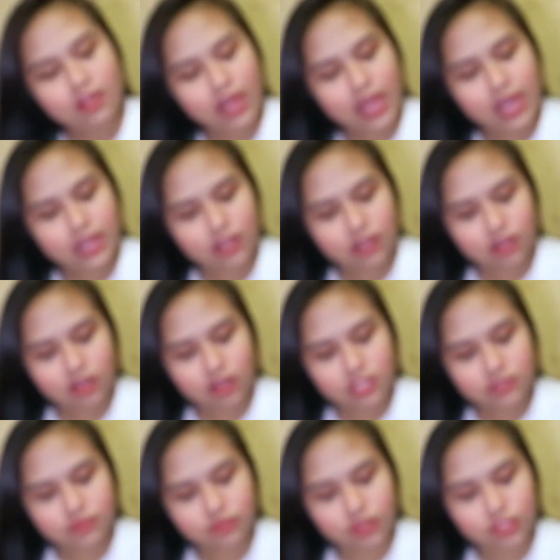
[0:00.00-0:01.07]
And it
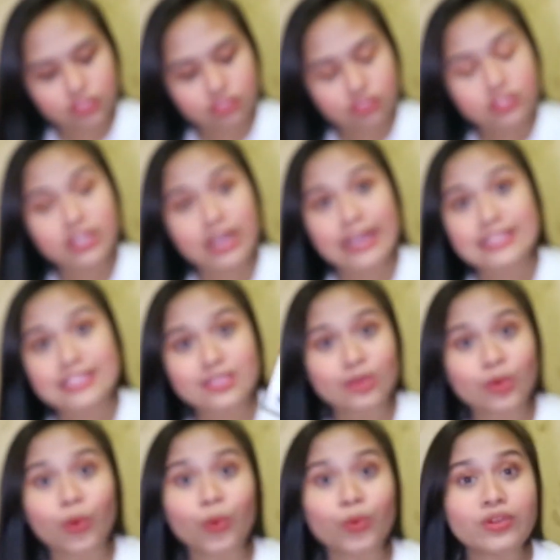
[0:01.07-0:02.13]
costs for $3.90
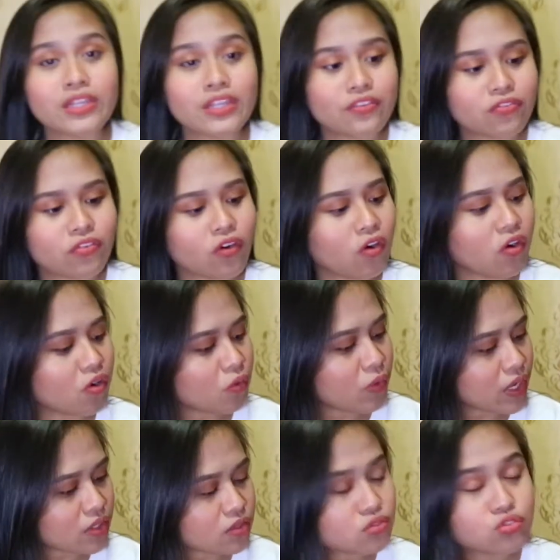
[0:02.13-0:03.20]
only for
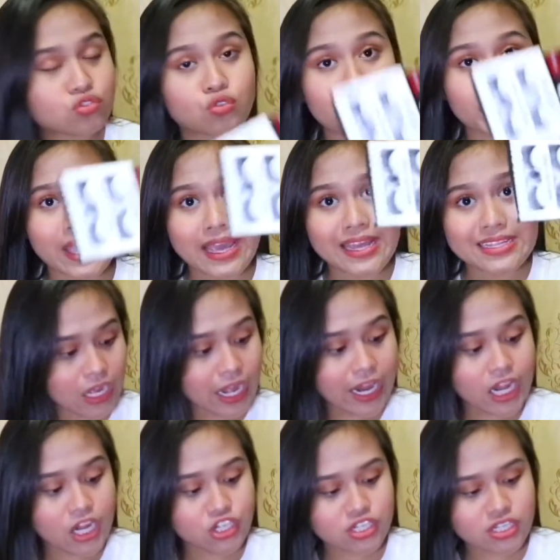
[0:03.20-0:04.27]
what, 2 pairs?
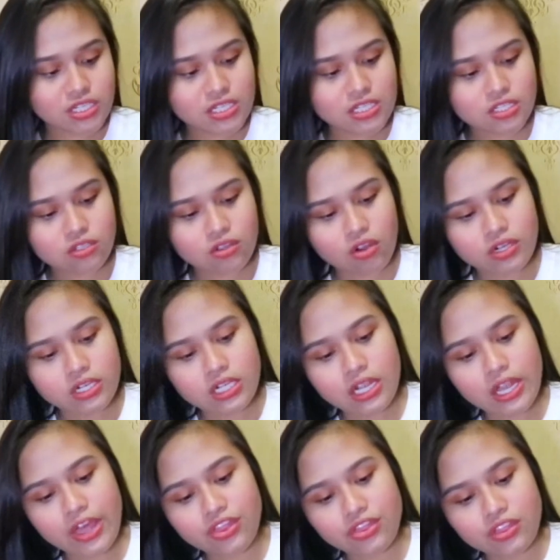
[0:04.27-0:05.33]
Eyelashes, corner
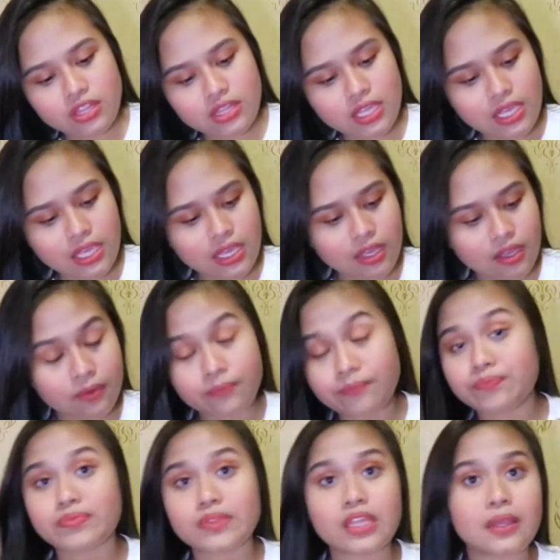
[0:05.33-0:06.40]

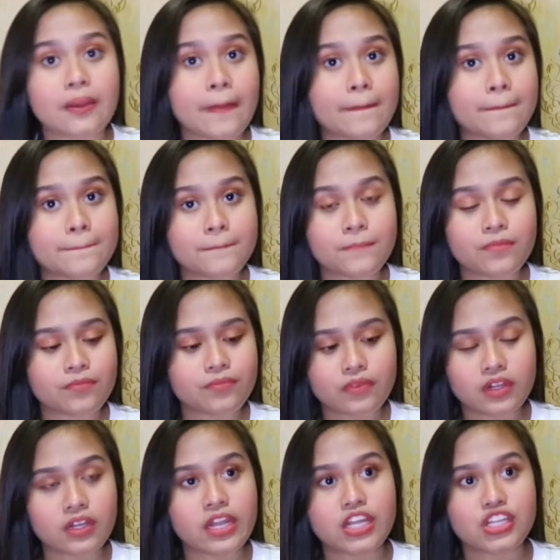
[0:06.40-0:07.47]
lengthening
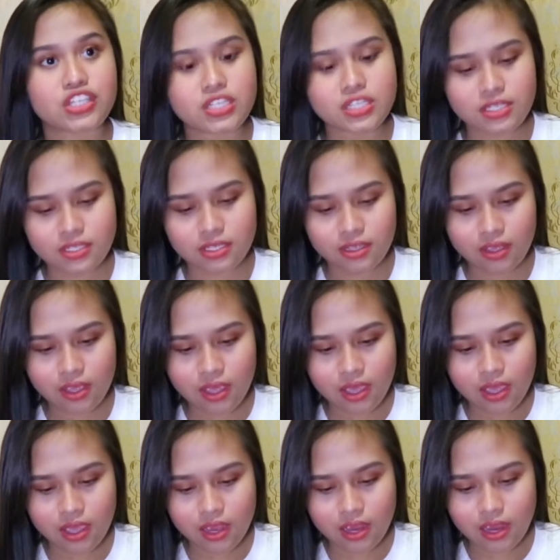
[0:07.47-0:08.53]
lashes.
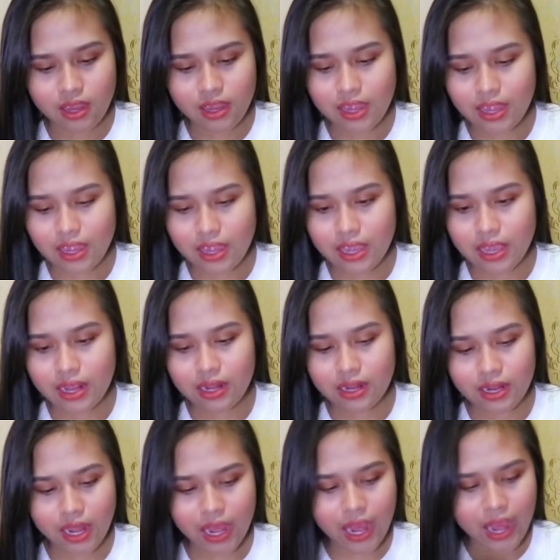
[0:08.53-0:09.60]

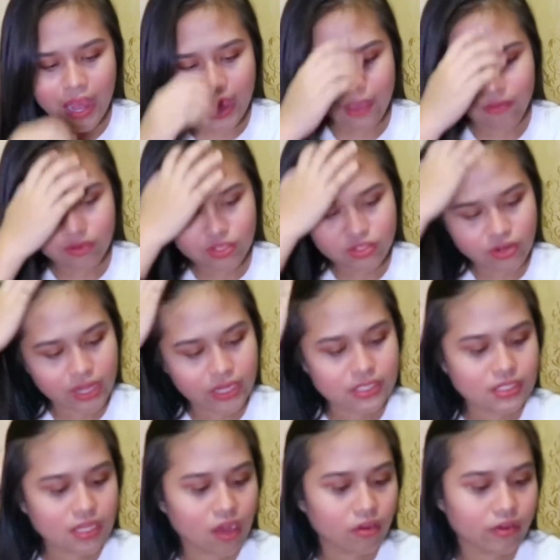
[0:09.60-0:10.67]
And I haven't tried
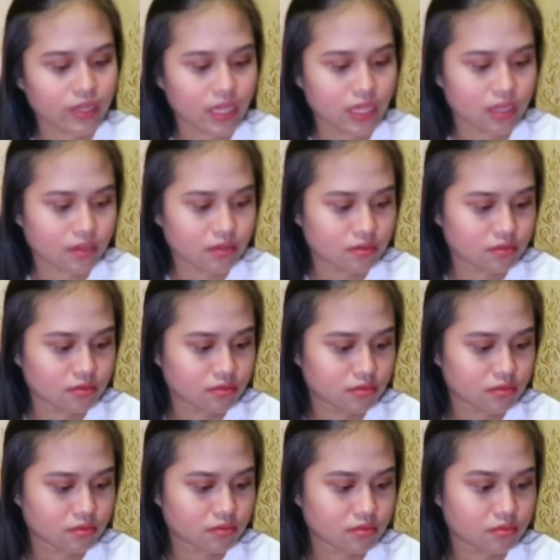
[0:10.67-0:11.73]
this out yet,
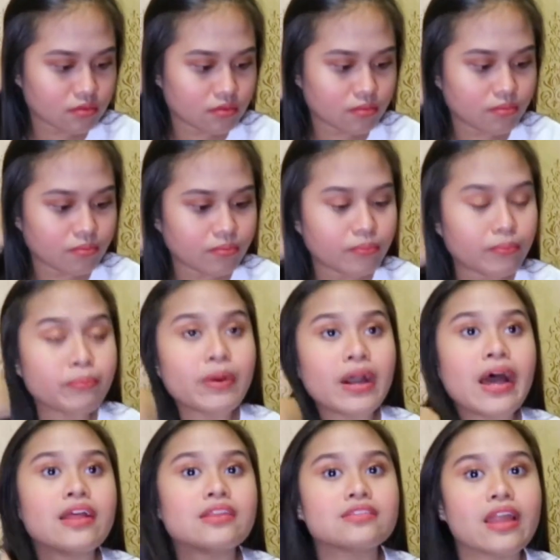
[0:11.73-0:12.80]

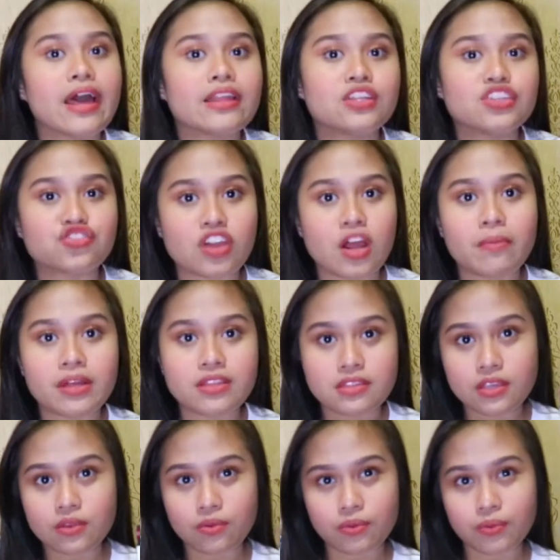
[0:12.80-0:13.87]
but it's like the dramatic